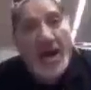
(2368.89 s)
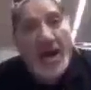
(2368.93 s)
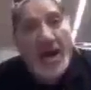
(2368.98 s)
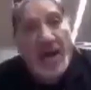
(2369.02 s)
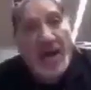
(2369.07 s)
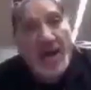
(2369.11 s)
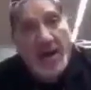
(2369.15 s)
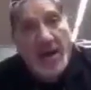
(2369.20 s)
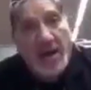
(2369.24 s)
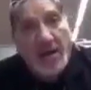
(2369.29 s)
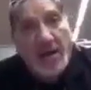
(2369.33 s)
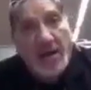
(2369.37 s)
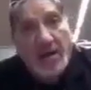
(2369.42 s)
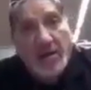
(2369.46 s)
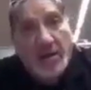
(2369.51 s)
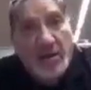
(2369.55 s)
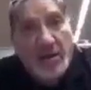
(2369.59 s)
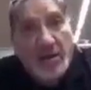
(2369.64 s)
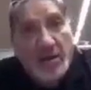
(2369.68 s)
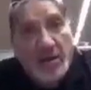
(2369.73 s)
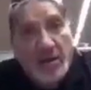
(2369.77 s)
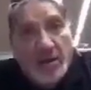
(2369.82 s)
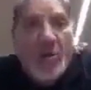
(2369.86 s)
Andrea and I
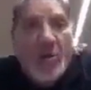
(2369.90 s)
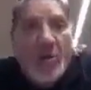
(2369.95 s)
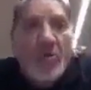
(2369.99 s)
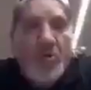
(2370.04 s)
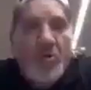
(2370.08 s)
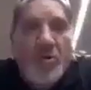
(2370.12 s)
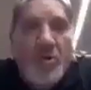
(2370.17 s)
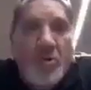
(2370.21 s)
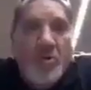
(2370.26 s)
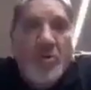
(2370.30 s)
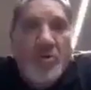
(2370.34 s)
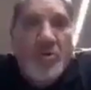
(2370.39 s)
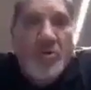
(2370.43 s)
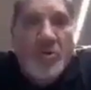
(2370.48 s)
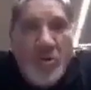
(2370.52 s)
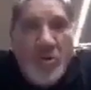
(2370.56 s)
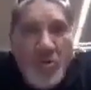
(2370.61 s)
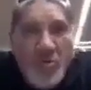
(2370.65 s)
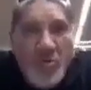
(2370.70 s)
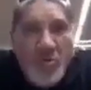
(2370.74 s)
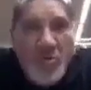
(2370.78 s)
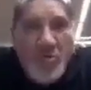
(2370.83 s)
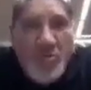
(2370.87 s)
are
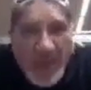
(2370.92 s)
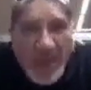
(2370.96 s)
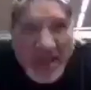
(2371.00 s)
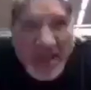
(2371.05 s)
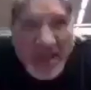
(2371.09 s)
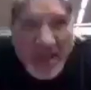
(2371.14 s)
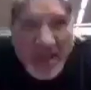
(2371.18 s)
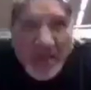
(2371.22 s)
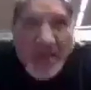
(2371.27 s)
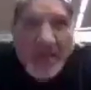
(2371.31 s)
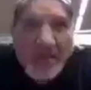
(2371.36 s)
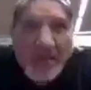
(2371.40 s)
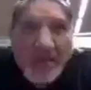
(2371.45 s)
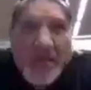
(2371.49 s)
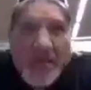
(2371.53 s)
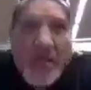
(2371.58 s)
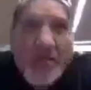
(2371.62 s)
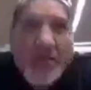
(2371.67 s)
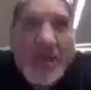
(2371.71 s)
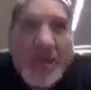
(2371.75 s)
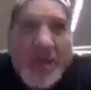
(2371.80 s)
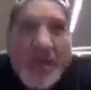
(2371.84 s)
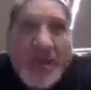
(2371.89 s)
close to
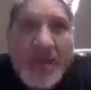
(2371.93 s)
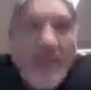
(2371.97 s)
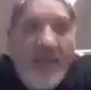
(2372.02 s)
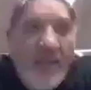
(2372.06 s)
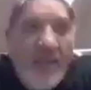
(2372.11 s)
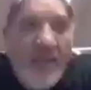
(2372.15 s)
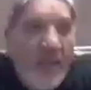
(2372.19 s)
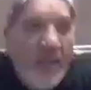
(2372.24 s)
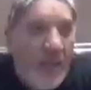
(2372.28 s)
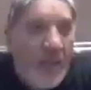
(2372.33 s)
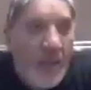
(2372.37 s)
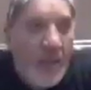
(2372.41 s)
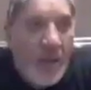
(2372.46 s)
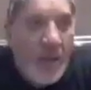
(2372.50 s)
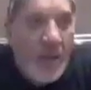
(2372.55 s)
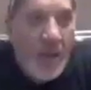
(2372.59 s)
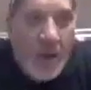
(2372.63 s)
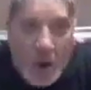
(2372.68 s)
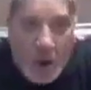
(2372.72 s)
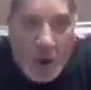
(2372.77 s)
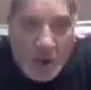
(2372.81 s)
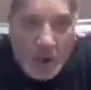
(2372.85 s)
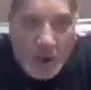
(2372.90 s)
2 million
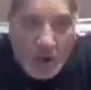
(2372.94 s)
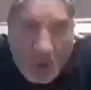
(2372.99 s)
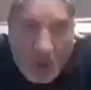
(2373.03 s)
already